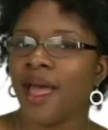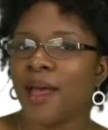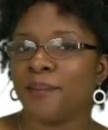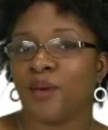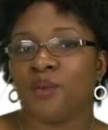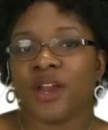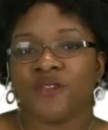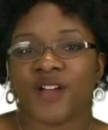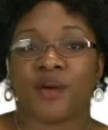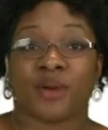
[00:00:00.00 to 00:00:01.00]
But what if
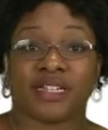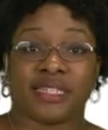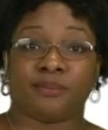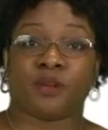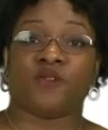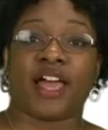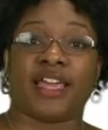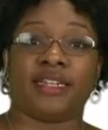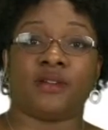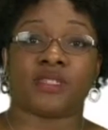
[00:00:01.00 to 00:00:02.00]
I were to
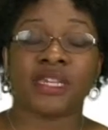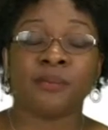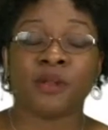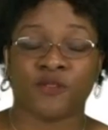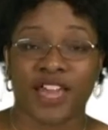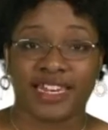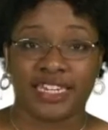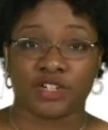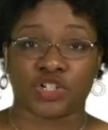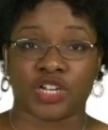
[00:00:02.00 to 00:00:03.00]
simplify
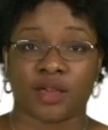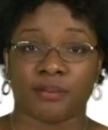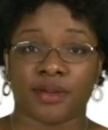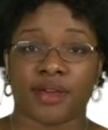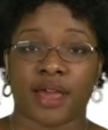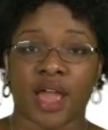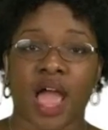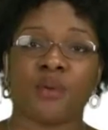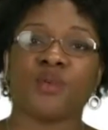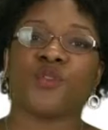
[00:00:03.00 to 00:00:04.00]
leadership?
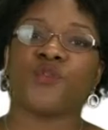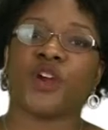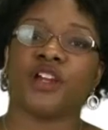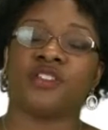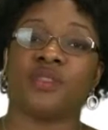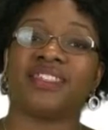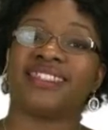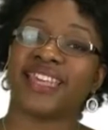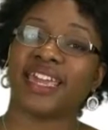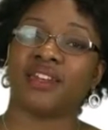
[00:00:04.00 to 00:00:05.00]
I would refer to the
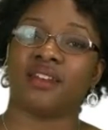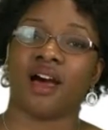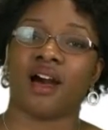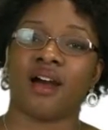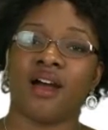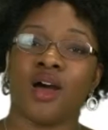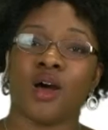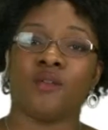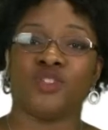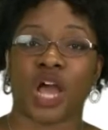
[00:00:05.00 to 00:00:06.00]
second law
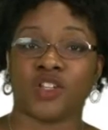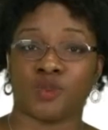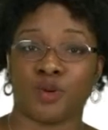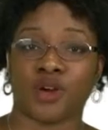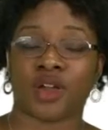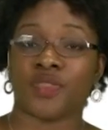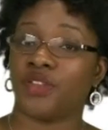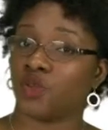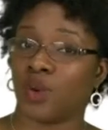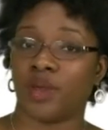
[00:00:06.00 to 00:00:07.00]
of John's book, The
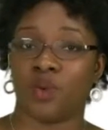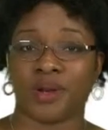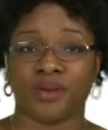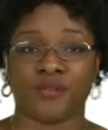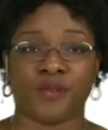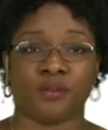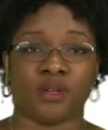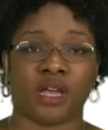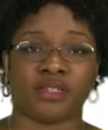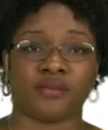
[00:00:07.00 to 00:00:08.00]
21 Irrefutable
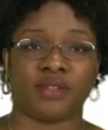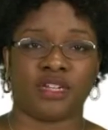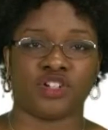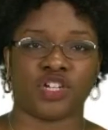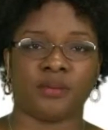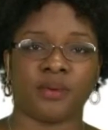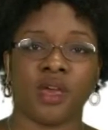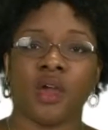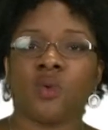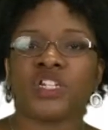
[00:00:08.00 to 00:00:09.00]
Laws of Leadership,
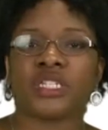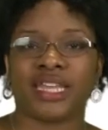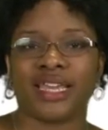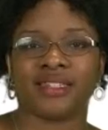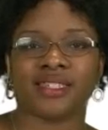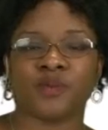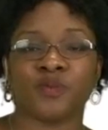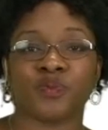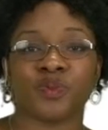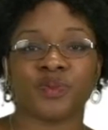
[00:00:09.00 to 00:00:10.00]
which states,
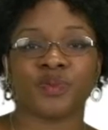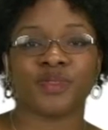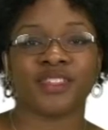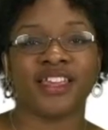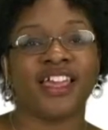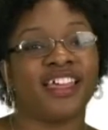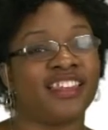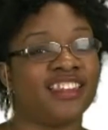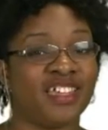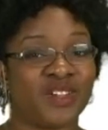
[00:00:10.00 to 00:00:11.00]

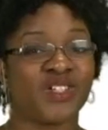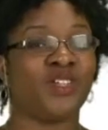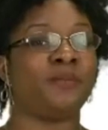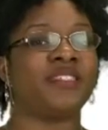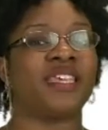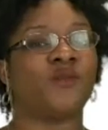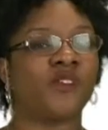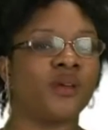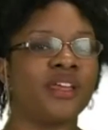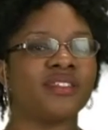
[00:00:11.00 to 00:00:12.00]
leadership is
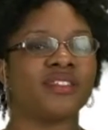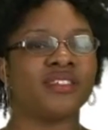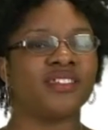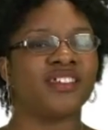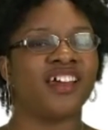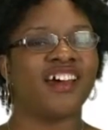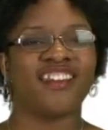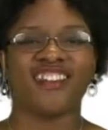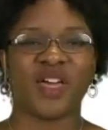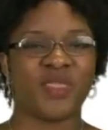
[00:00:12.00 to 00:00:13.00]
influence,
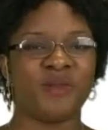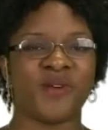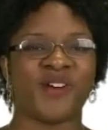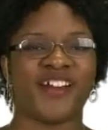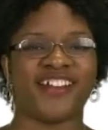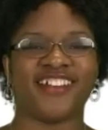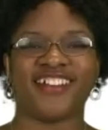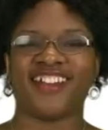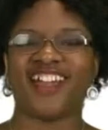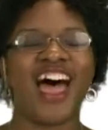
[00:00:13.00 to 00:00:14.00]
nothing more,
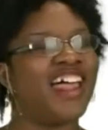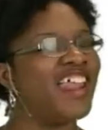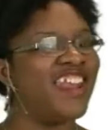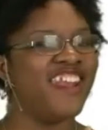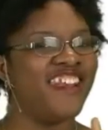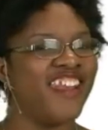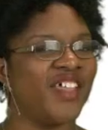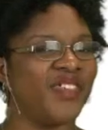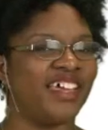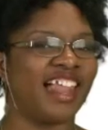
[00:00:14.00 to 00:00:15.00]

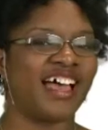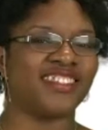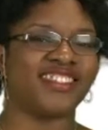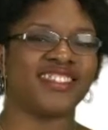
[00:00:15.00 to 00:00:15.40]
nothing less.